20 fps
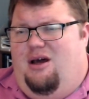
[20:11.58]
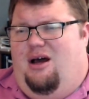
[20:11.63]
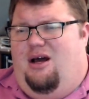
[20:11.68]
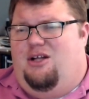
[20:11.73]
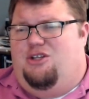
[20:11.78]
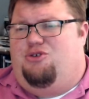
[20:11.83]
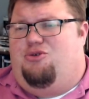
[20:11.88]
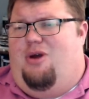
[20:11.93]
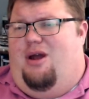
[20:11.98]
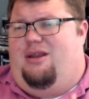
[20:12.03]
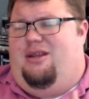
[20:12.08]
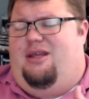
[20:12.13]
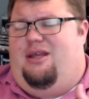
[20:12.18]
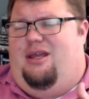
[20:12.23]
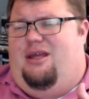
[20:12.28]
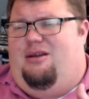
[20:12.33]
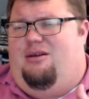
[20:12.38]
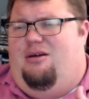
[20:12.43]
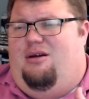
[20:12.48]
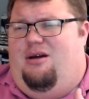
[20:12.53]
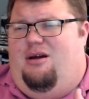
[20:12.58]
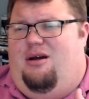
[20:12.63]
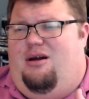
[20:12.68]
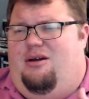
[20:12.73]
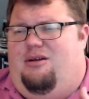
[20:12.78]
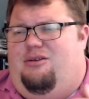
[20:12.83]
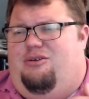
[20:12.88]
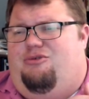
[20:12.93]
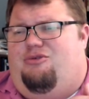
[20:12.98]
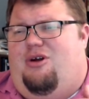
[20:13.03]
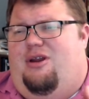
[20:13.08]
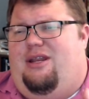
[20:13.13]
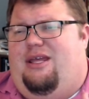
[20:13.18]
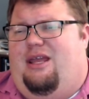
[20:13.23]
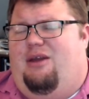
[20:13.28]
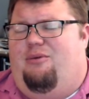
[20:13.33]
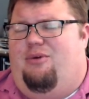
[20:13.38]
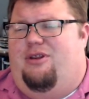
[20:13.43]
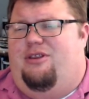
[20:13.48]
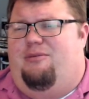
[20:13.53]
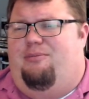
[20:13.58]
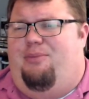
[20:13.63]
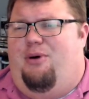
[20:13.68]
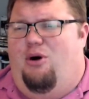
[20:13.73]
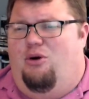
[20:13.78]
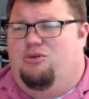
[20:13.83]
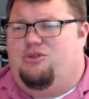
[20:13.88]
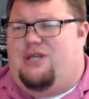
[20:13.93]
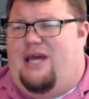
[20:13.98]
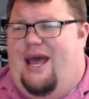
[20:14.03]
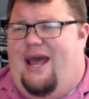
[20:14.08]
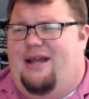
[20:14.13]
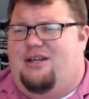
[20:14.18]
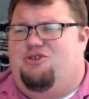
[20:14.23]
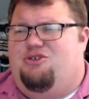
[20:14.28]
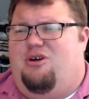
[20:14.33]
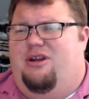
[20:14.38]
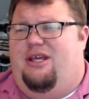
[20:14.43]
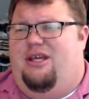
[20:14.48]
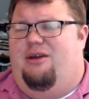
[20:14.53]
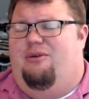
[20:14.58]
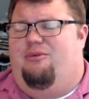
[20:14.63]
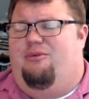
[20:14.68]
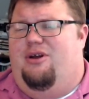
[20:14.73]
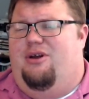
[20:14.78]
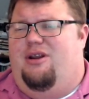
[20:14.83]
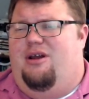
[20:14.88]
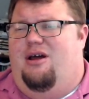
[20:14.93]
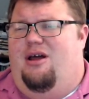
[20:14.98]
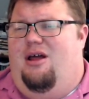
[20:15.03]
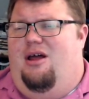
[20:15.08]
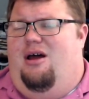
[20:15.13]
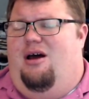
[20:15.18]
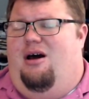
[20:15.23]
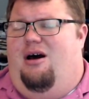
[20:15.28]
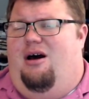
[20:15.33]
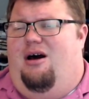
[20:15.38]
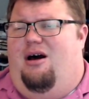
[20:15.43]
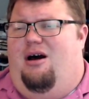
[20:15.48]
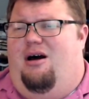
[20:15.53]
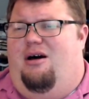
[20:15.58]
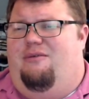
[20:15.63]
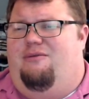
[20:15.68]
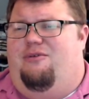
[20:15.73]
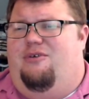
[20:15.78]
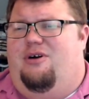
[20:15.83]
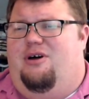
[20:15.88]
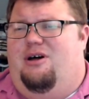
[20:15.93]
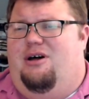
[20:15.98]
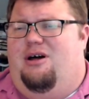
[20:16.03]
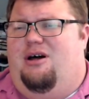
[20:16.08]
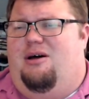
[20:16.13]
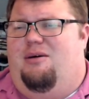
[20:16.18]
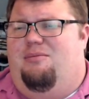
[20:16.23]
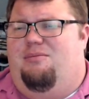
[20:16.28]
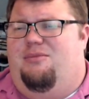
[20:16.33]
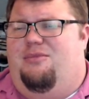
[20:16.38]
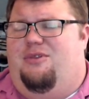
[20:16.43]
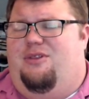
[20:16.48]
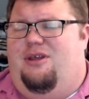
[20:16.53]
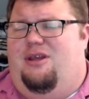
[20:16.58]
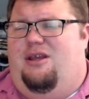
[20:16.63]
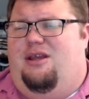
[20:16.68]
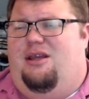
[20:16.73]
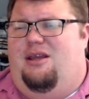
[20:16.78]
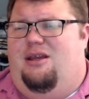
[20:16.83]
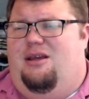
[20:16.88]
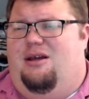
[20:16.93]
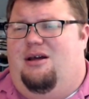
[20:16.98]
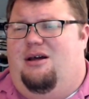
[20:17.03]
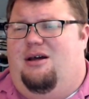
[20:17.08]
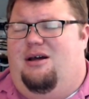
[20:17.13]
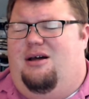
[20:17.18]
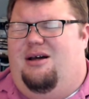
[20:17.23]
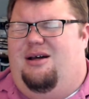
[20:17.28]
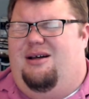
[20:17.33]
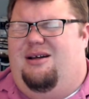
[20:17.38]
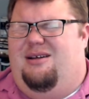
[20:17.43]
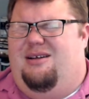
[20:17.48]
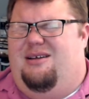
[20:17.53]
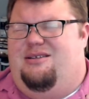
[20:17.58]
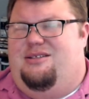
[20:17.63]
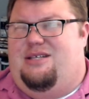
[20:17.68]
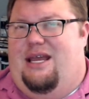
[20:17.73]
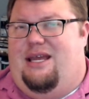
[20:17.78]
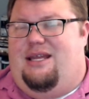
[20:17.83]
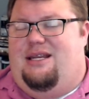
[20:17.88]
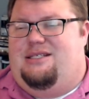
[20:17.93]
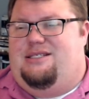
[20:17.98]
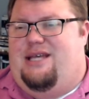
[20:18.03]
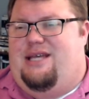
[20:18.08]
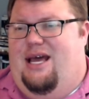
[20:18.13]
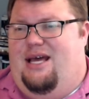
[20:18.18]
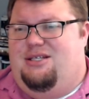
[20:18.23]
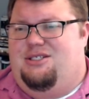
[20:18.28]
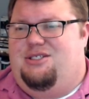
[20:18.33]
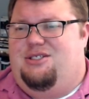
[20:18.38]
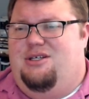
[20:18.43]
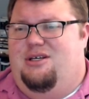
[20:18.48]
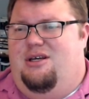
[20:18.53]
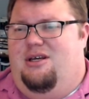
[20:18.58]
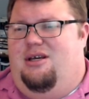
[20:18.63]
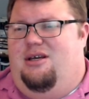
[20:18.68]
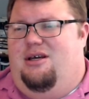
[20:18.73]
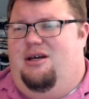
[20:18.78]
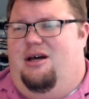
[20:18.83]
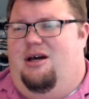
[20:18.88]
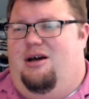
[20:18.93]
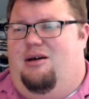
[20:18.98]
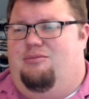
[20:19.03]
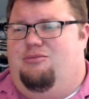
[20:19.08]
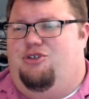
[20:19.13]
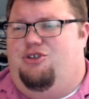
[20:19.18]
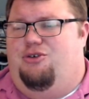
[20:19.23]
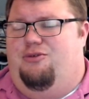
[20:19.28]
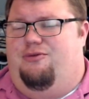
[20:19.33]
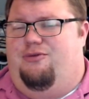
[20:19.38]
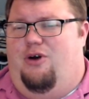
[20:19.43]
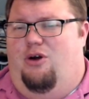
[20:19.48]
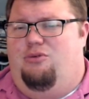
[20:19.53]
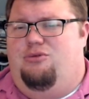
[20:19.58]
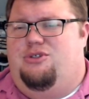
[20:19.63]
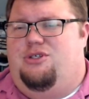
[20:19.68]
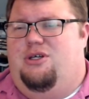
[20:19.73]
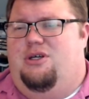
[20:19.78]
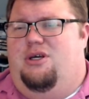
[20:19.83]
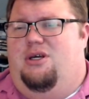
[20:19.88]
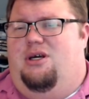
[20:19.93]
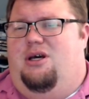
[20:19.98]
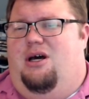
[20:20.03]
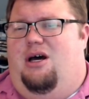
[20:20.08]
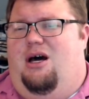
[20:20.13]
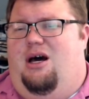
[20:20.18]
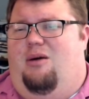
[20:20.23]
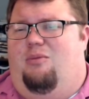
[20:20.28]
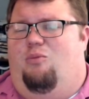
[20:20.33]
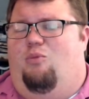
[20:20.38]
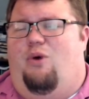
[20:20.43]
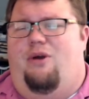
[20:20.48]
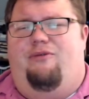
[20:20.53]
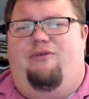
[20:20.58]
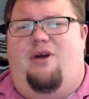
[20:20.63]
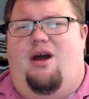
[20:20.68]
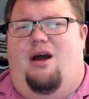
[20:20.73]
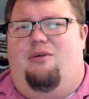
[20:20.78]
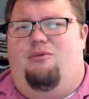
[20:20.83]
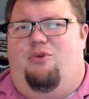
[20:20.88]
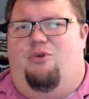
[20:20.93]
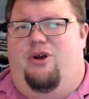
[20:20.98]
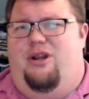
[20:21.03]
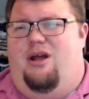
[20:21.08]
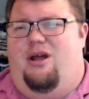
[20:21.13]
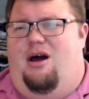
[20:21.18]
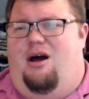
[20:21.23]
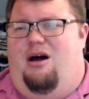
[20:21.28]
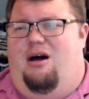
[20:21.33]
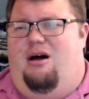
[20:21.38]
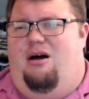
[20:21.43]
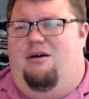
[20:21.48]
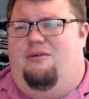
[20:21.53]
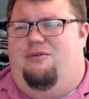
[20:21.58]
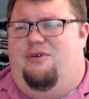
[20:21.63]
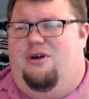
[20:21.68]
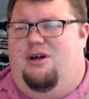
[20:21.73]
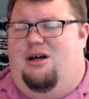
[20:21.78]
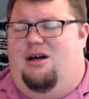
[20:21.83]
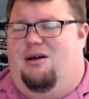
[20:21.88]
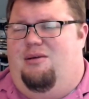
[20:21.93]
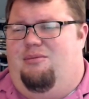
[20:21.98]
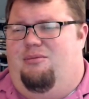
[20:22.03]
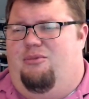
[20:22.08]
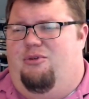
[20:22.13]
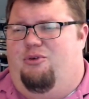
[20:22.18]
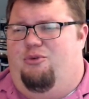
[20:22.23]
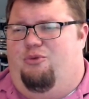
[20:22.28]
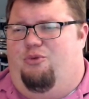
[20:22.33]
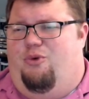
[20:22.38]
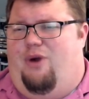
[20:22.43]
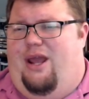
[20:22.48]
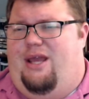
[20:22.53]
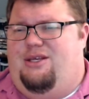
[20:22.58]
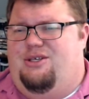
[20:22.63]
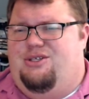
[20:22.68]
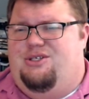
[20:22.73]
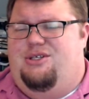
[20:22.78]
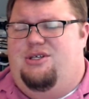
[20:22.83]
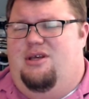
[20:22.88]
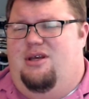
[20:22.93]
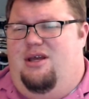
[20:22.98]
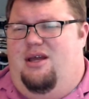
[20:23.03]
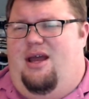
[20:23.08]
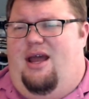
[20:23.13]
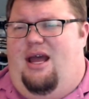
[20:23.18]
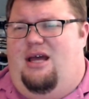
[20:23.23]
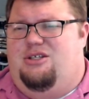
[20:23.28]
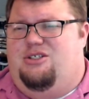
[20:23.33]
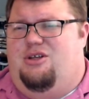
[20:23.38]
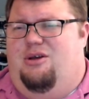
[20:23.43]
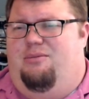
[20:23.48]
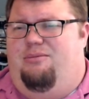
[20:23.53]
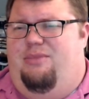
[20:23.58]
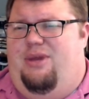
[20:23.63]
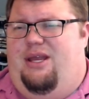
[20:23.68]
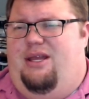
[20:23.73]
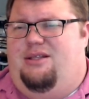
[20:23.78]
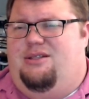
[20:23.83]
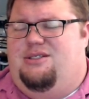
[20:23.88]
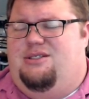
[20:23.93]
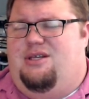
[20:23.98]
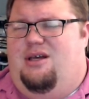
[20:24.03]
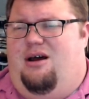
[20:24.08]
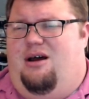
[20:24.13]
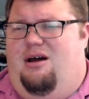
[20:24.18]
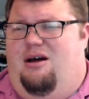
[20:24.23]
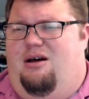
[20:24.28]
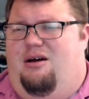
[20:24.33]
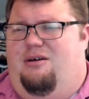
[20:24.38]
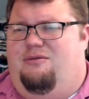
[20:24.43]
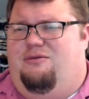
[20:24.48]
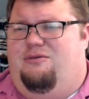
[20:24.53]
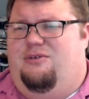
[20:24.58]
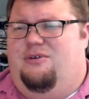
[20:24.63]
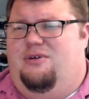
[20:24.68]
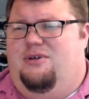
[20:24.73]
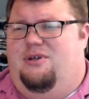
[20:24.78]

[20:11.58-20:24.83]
trying to get rid of the poll tax, trying to get rid of the taking a test to vote. We've got rid of race as a means of